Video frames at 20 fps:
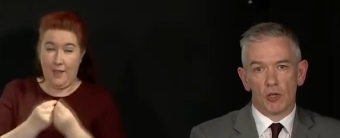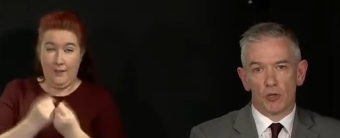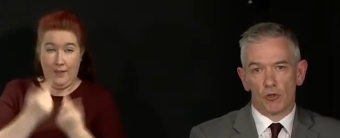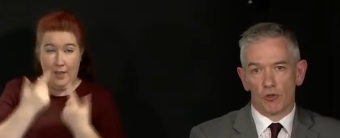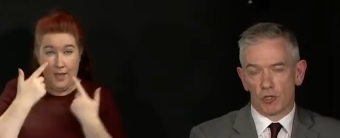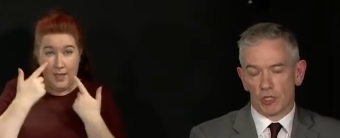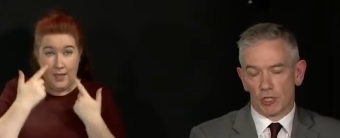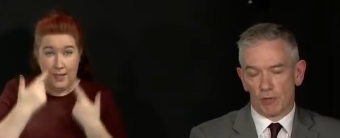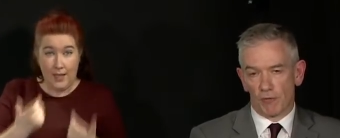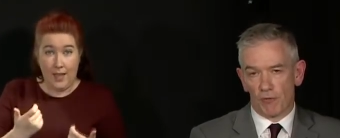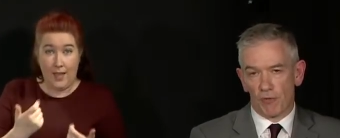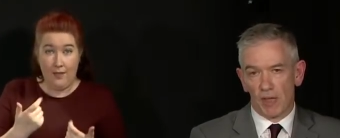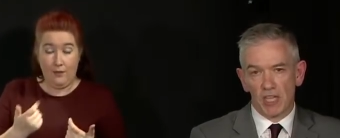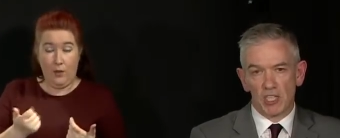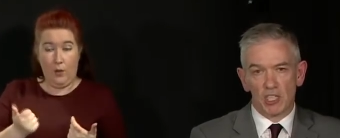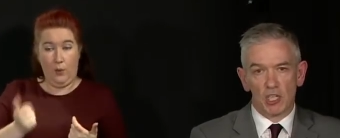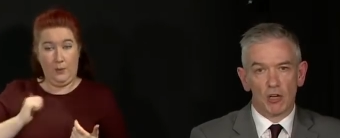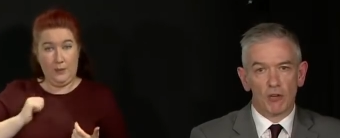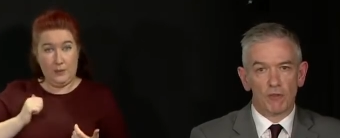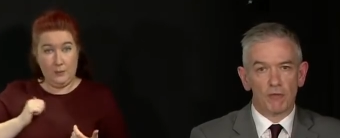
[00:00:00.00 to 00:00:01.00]
Speaker 1: using
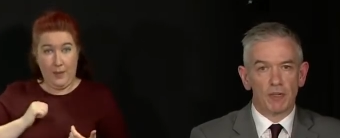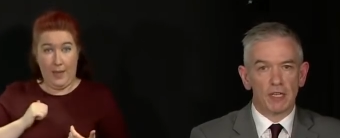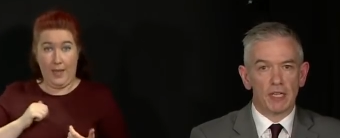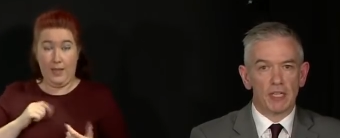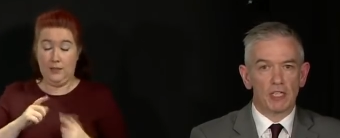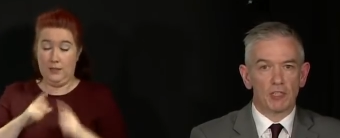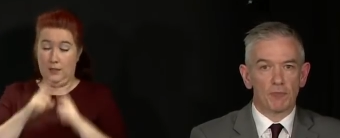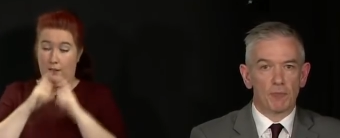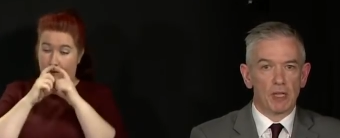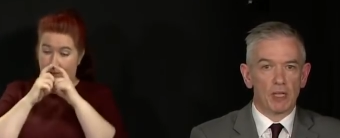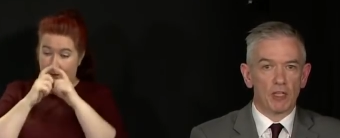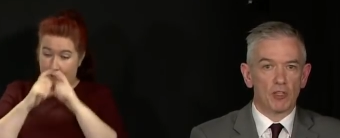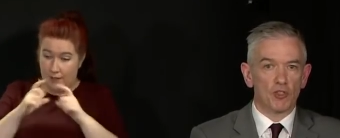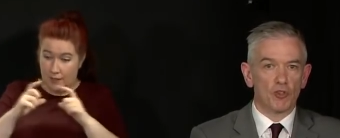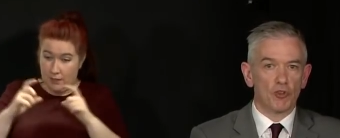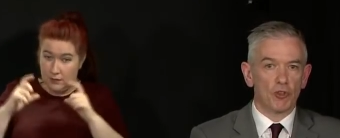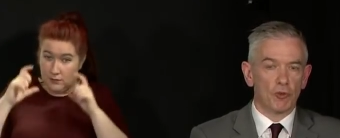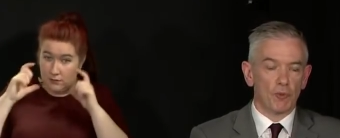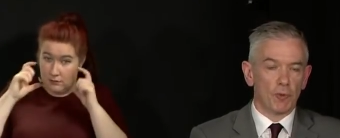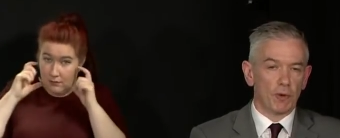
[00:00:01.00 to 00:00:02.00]
face coverings, making
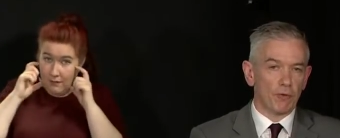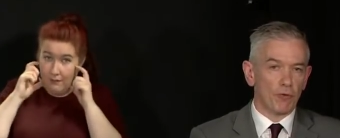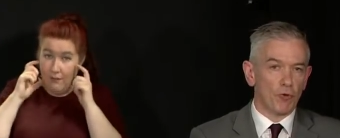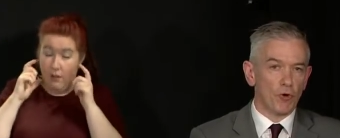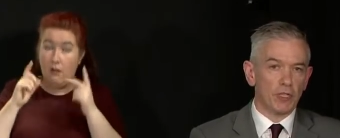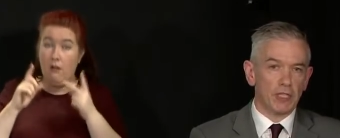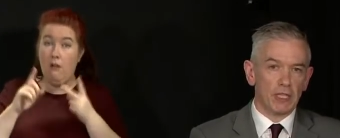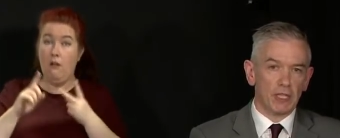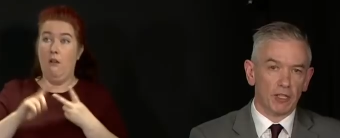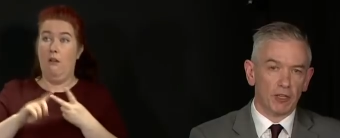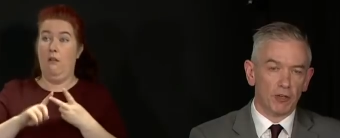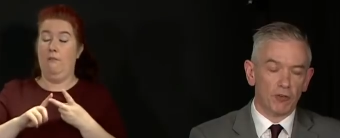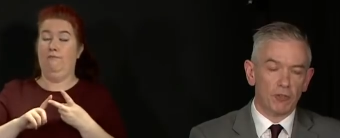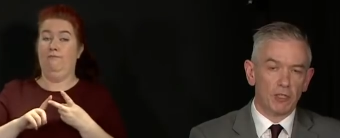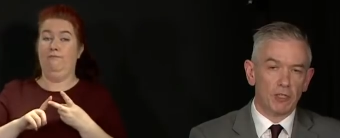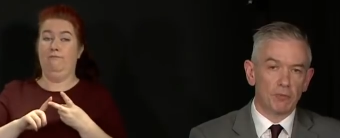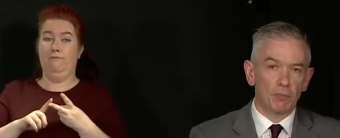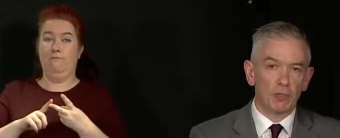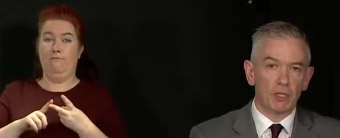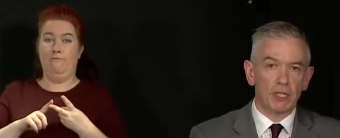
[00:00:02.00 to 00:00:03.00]
sure that we're avoiding
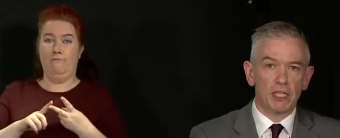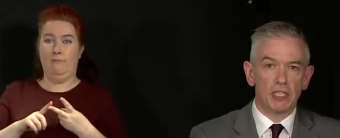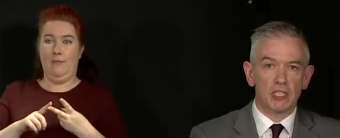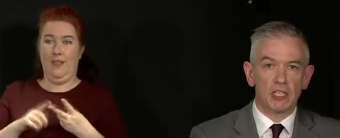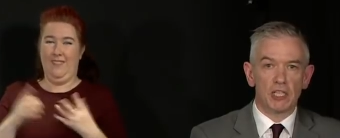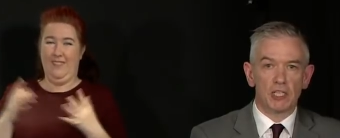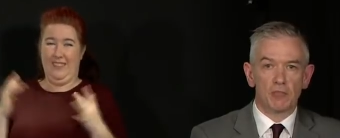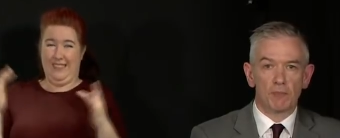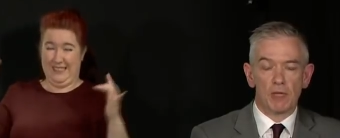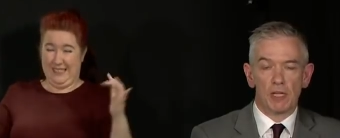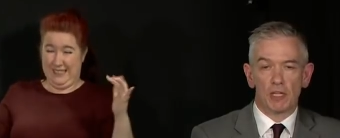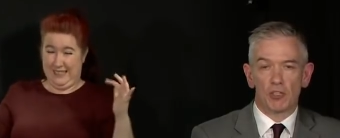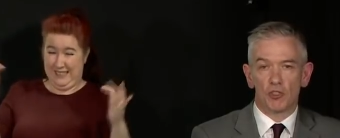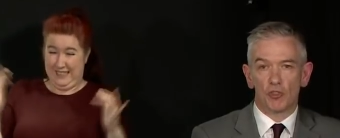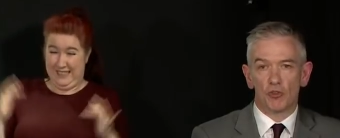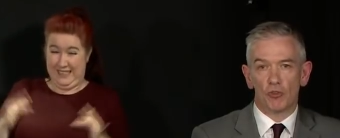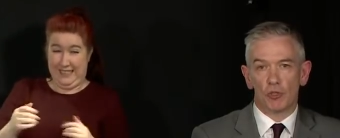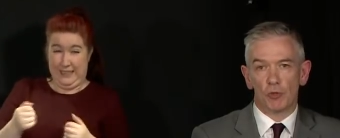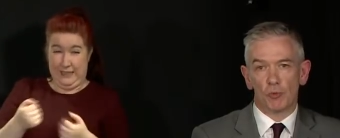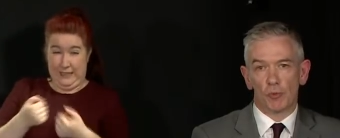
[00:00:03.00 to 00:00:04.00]
crowded places, making
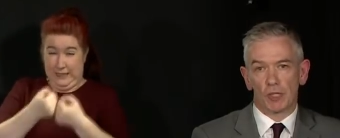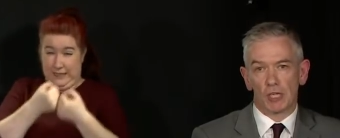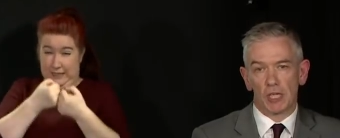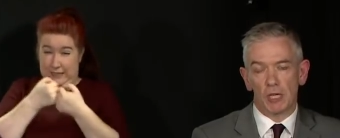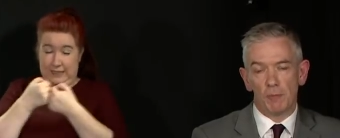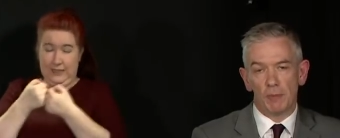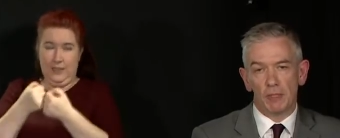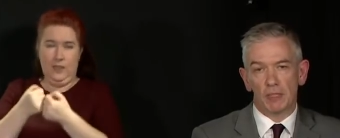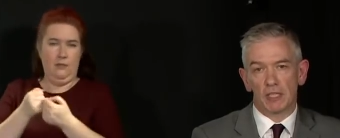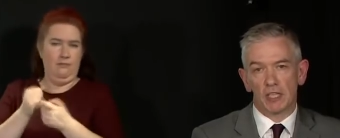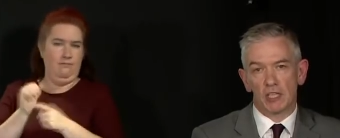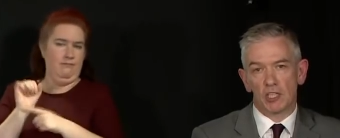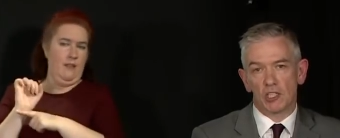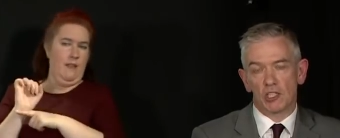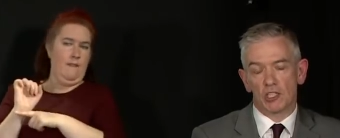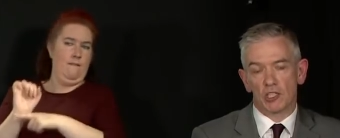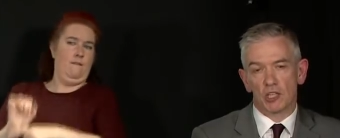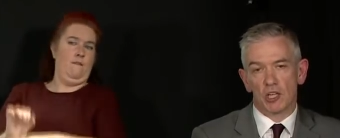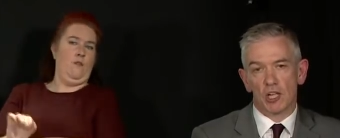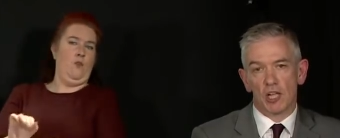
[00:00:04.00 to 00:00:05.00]
sure that we're keeping
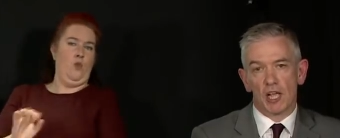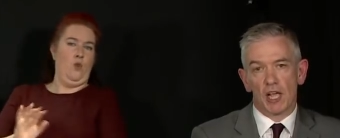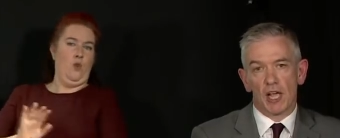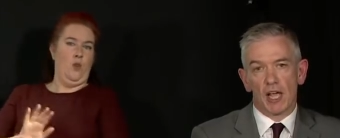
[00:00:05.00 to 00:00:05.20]
distance